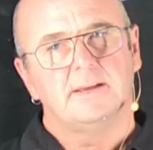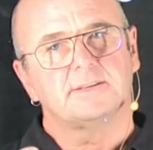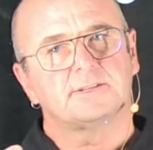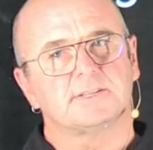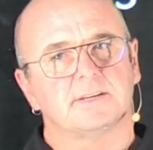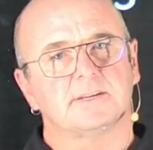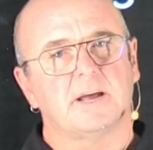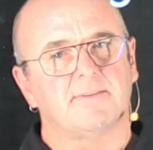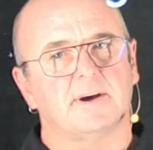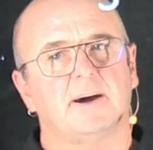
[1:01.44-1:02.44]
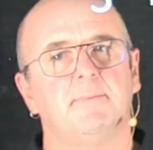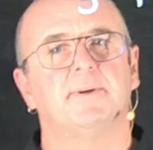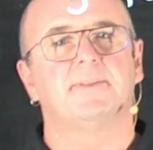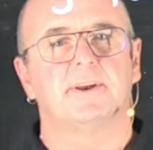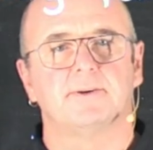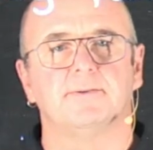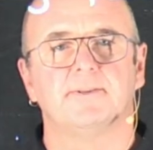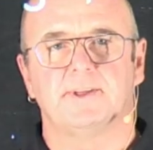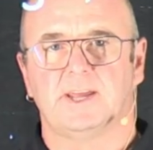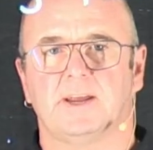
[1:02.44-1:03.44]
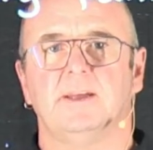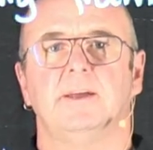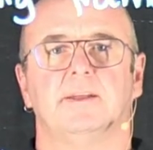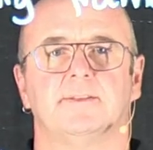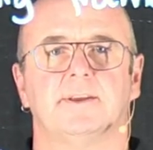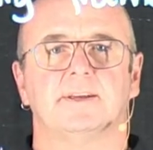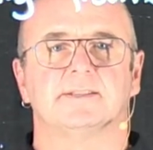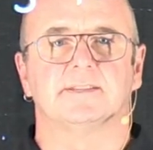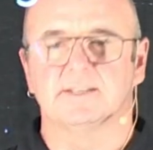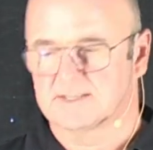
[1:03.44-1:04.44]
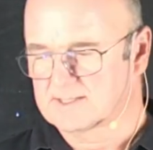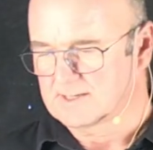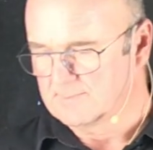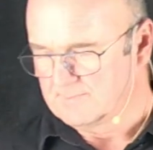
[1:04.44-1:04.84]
It's just a kind of a hypothetical thing that exists.